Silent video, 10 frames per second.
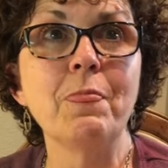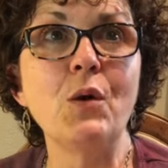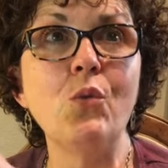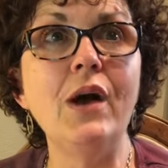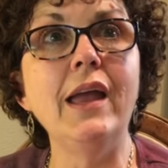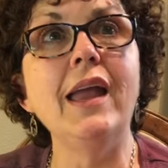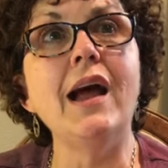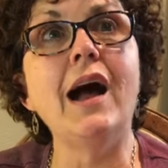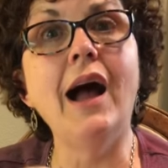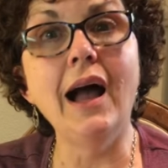the way
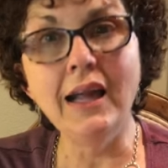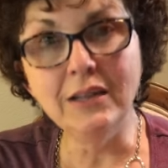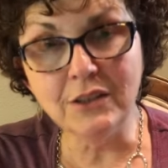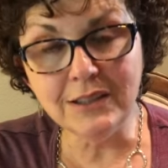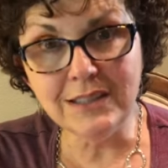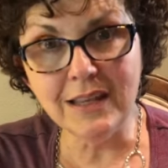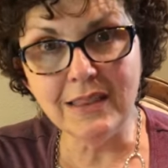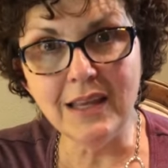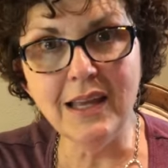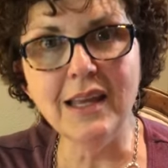I looked at
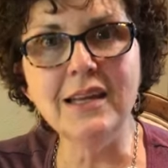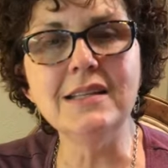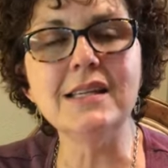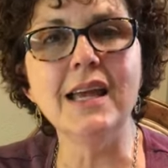things.